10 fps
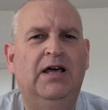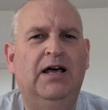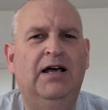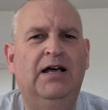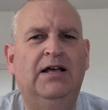
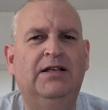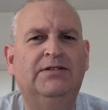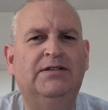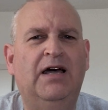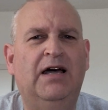
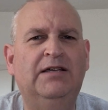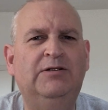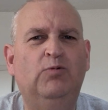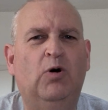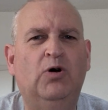and
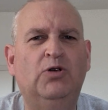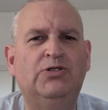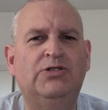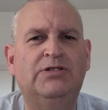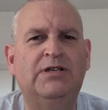I
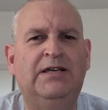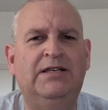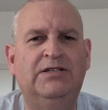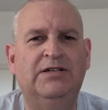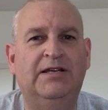was
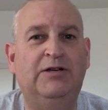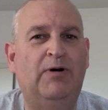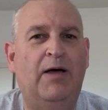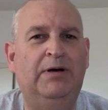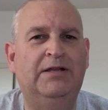in Tiny
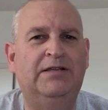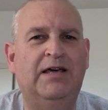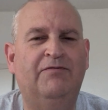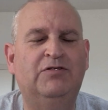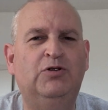Rebel in the
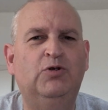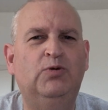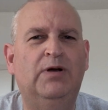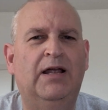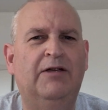
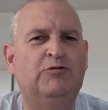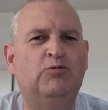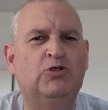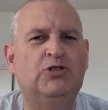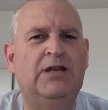afternoon and I was
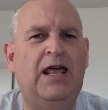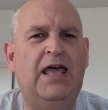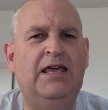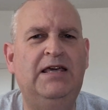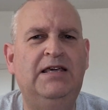watching
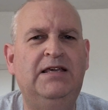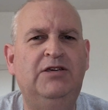a